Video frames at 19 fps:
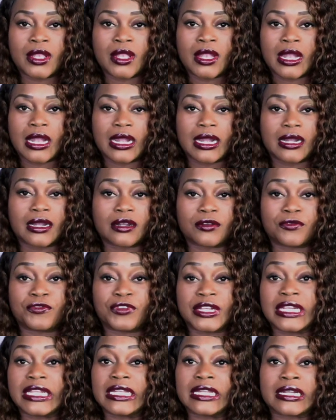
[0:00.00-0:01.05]

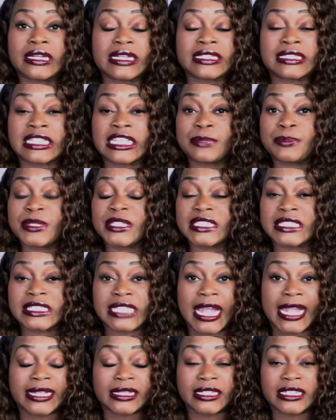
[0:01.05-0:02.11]
Vania is keeping
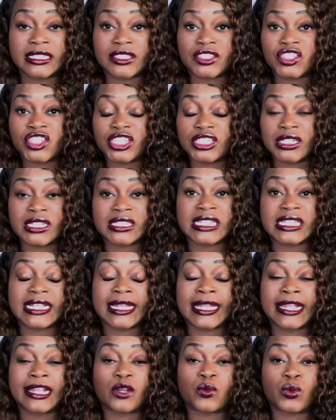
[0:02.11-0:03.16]
silent. She doesn't
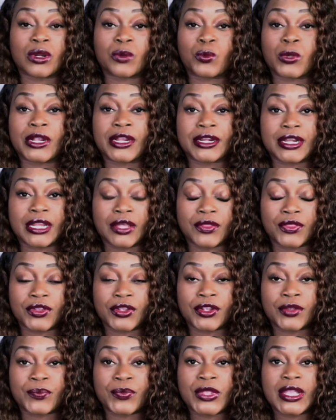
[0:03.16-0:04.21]
care one way or
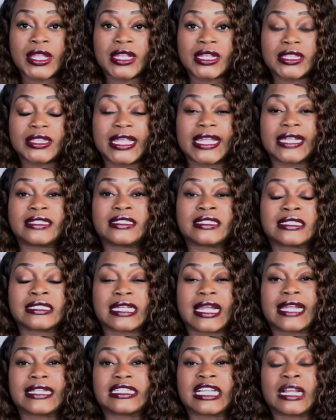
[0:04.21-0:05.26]
another. They
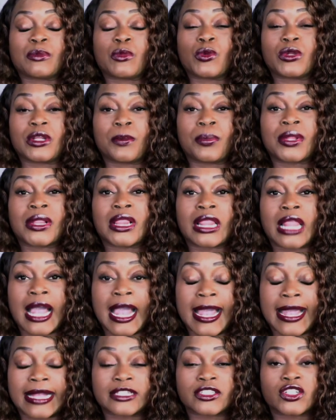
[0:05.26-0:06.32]
decide to come up with a
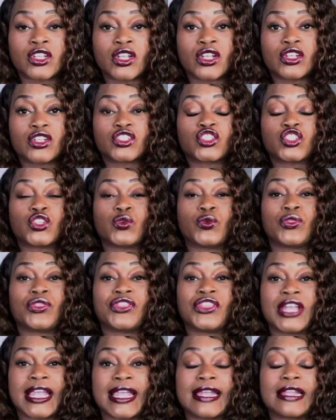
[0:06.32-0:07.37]
plot to
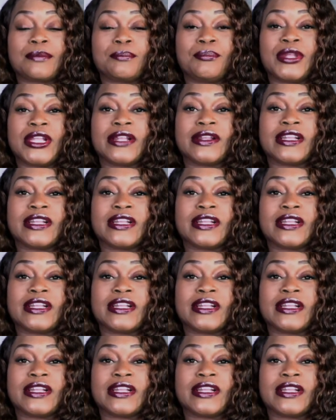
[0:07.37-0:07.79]
then bury